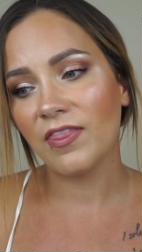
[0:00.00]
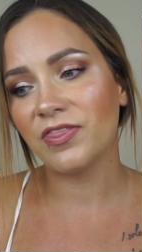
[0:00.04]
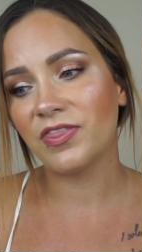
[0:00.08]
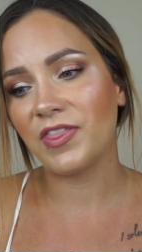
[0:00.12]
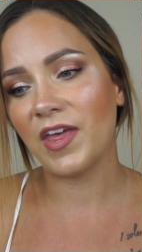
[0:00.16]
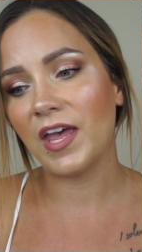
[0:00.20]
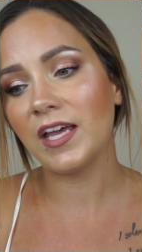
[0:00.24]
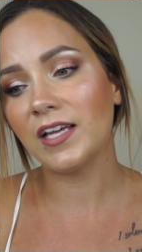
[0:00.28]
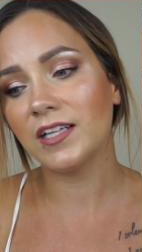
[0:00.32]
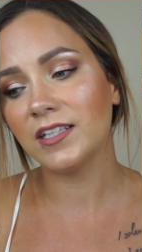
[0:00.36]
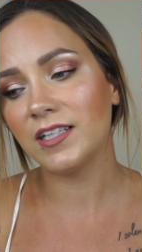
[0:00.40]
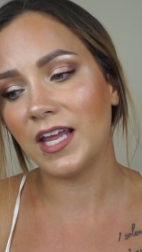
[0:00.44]

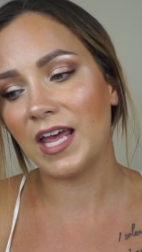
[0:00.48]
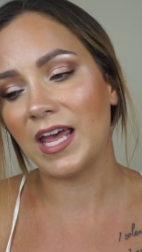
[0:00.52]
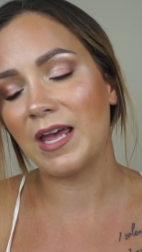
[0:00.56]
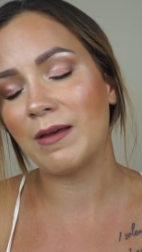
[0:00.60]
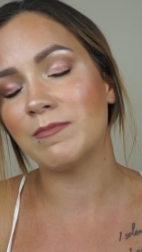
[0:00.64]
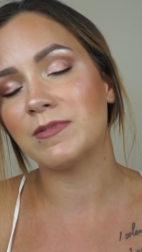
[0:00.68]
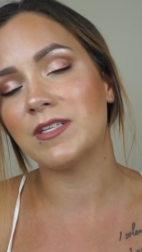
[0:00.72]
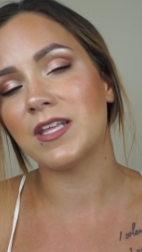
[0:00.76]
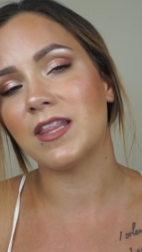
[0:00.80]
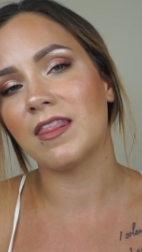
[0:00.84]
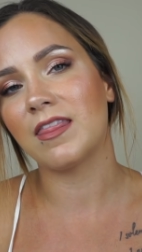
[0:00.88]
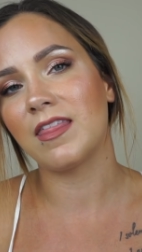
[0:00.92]
they
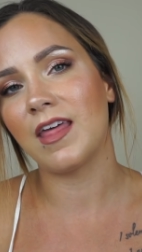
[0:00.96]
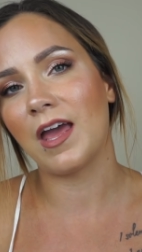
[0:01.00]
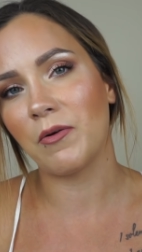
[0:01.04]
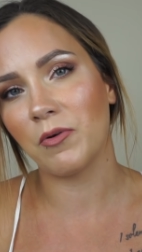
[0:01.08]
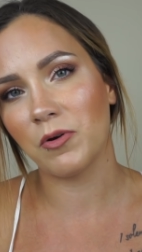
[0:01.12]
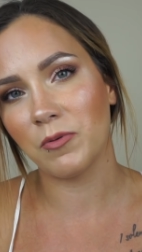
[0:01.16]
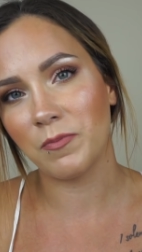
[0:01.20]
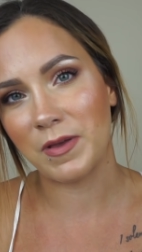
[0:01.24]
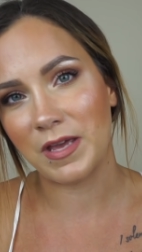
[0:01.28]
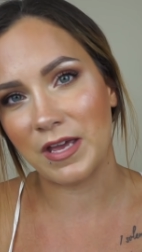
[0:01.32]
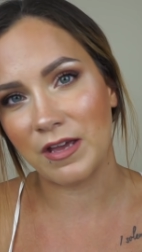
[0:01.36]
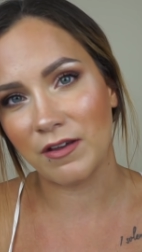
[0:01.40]
claimed they
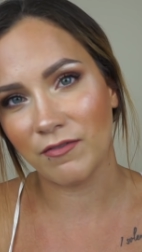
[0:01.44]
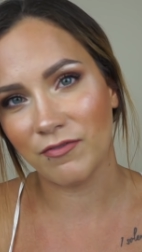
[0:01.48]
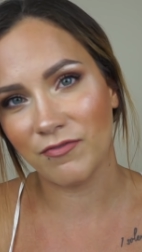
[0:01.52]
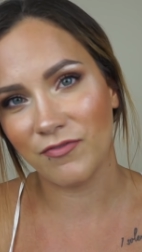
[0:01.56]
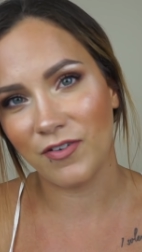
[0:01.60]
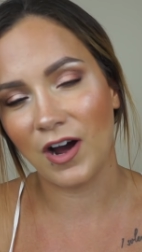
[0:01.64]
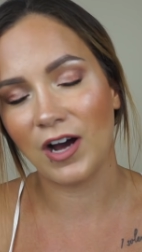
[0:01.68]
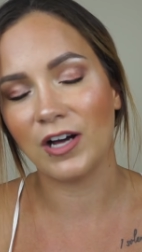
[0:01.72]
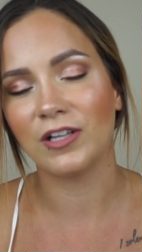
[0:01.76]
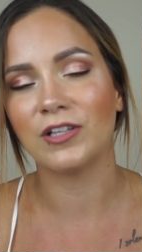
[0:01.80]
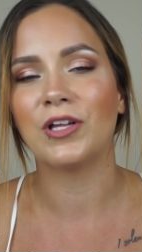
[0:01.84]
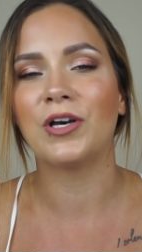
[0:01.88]
were being
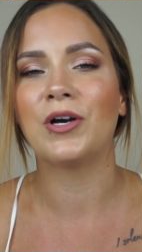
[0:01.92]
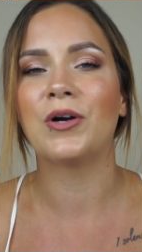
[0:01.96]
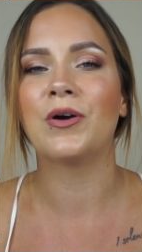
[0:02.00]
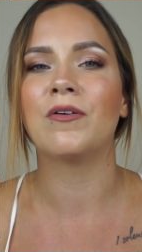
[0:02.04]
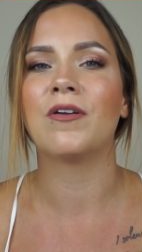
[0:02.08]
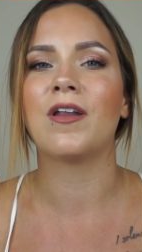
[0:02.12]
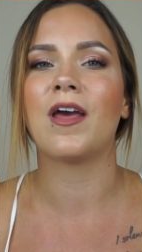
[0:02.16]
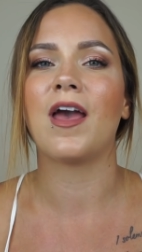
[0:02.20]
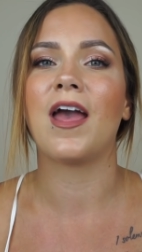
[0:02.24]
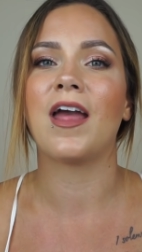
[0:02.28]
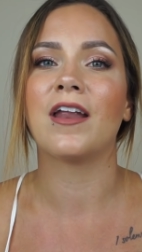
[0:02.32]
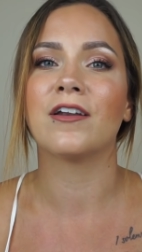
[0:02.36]

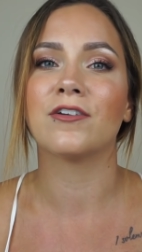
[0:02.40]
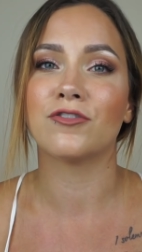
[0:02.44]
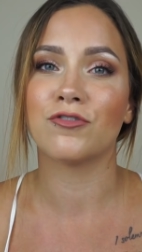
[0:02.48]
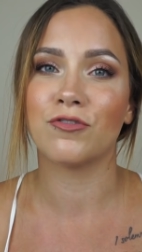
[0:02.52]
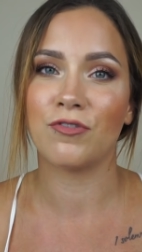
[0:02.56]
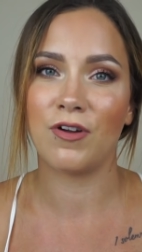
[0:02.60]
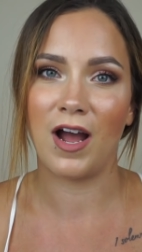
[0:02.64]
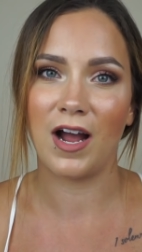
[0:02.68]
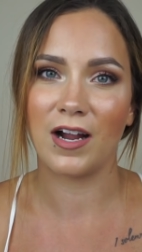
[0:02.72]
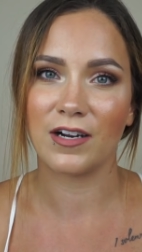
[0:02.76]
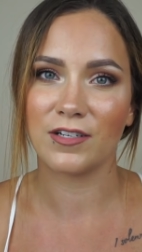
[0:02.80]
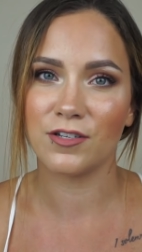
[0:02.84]
followed and
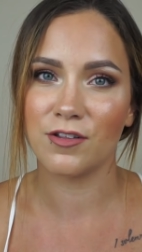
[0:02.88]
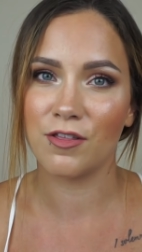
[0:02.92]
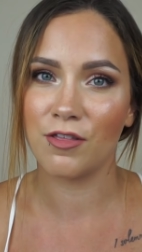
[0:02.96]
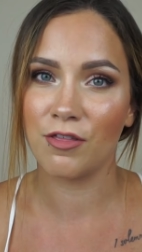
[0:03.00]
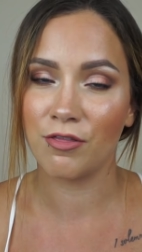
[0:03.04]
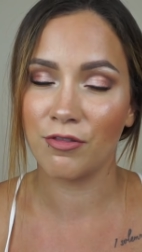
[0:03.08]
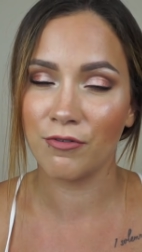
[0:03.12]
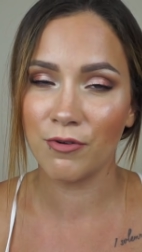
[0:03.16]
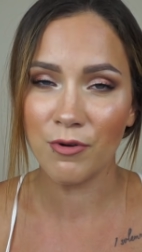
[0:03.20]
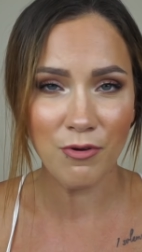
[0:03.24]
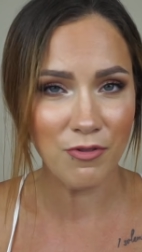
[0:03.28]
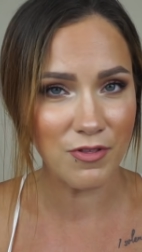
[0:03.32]
tracked
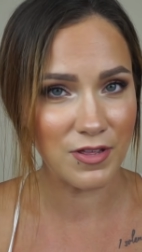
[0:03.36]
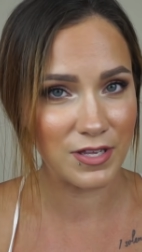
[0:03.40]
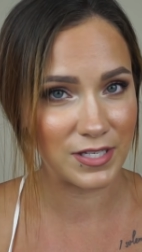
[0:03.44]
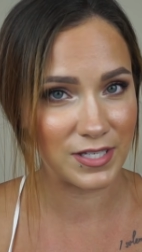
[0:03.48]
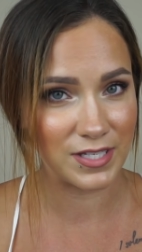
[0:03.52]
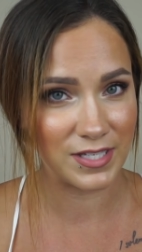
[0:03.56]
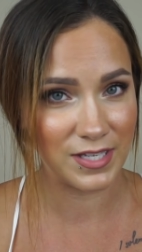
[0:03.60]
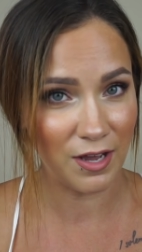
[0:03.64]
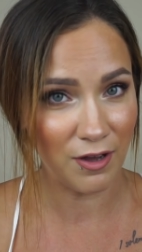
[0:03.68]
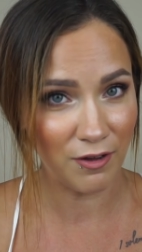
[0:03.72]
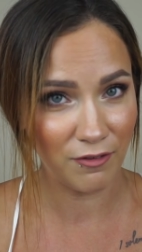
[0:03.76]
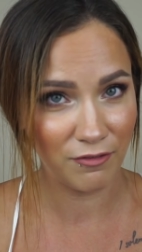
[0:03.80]
through this
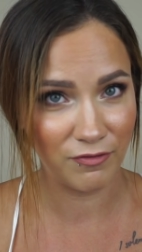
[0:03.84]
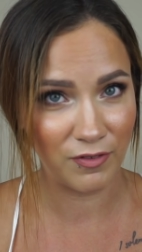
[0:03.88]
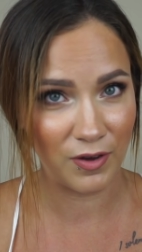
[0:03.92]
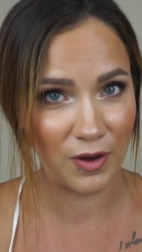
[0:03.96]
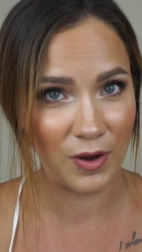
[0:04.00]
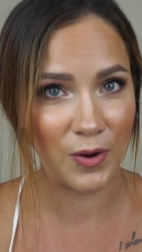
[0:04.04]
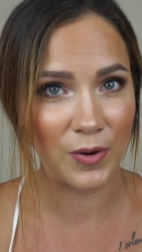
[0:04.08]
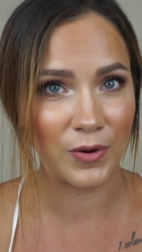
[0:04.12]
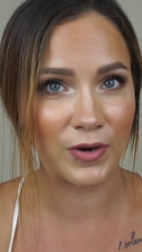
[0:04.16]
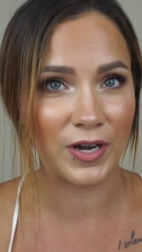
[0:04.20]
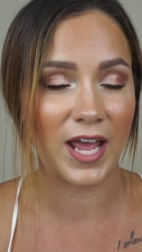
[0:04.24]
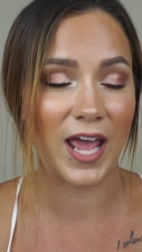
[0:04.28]
cell
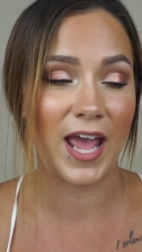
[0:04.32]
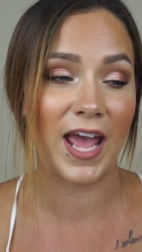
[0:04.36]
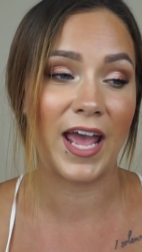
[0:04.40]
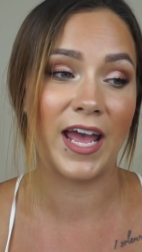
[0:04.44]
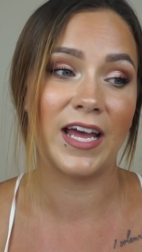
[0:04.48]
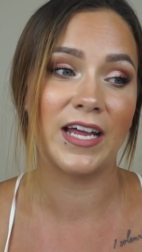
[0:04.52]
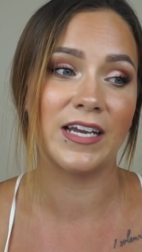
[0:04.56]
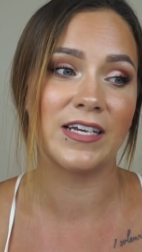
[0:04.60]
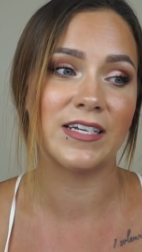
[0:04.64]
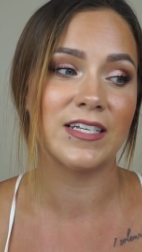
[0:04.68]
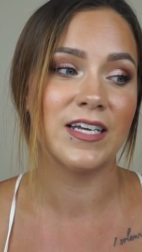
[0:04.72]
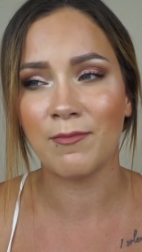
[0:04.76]
phone
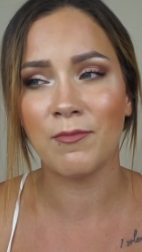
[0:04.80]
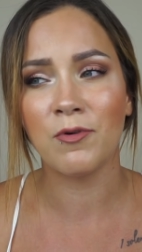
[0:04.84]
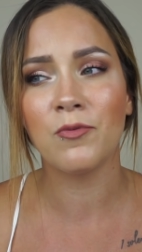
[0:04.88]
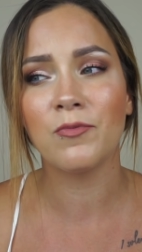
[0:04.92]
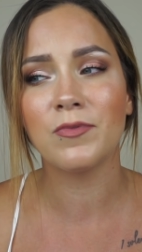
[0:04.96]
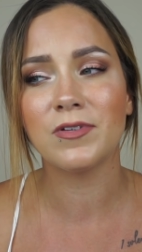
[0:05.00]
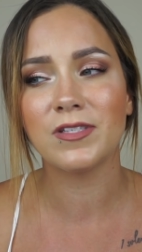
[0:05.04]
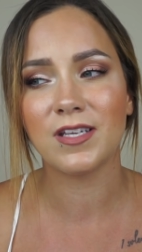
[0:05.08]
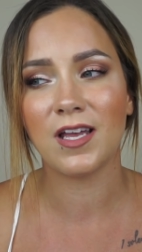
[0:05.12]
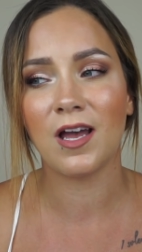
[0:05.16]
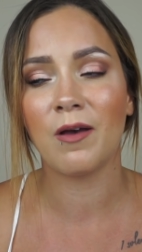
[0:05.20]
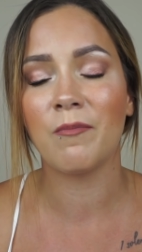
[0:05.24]
and someone
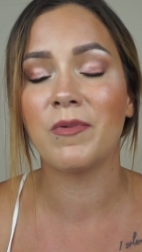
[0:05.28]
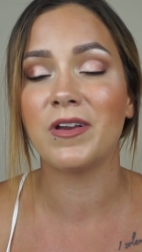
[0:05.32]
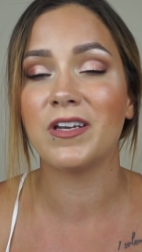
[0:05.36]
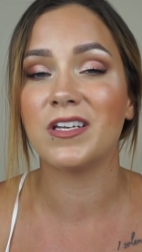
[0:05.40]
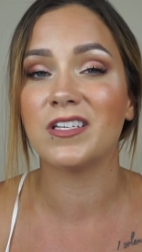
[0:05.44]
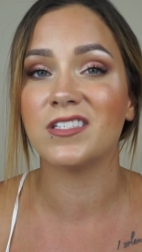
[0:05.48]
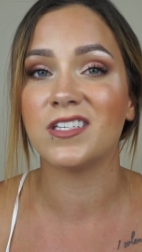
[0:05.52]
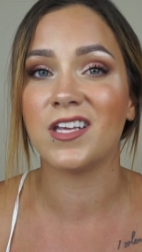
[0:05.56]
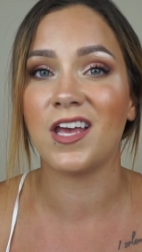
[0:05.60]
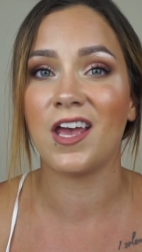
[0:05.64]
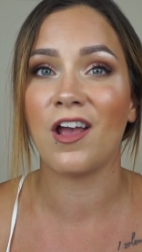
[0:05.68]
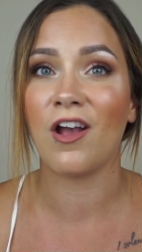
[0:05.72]
was coming to
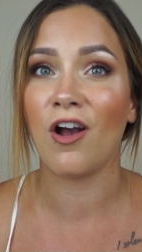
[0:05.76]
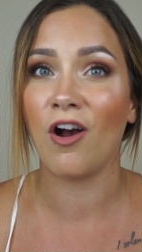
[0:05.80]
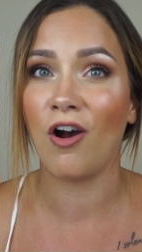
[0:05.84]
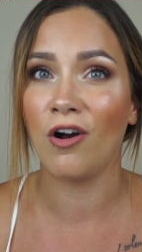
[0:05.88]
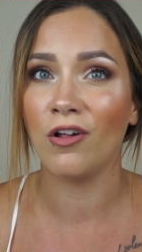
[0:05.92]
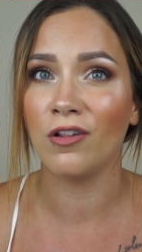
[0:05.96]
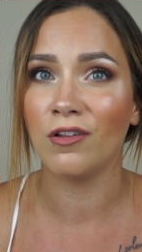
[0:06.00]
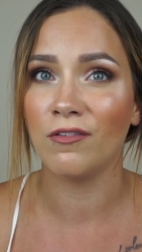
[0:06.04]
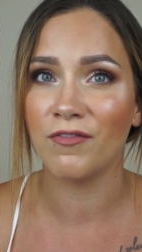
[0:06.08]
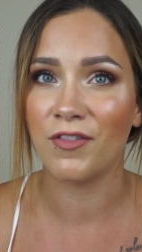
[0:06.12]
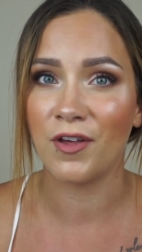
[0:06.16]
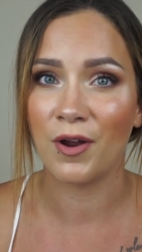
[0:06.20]
take
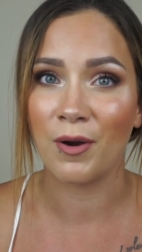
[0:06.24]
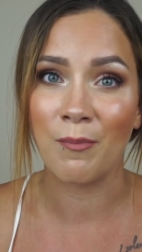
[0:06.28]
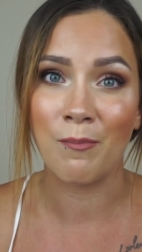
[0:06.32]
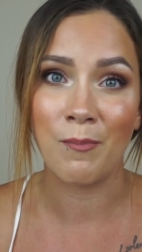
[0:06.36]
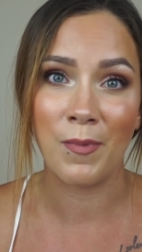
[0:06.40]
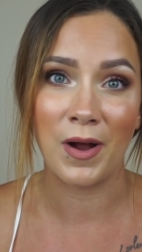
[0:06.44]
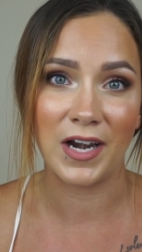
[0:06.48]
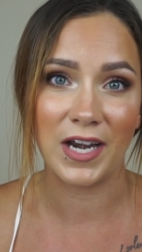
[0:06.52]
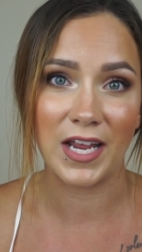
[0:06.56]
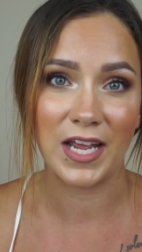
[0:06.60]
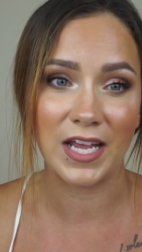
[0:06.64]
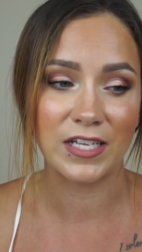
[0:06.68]
all of their
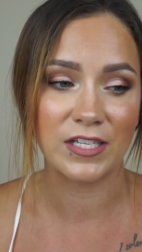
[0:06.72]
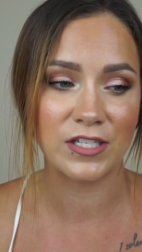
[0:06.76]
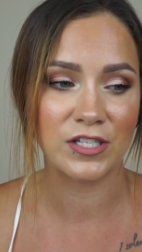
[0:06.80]
money.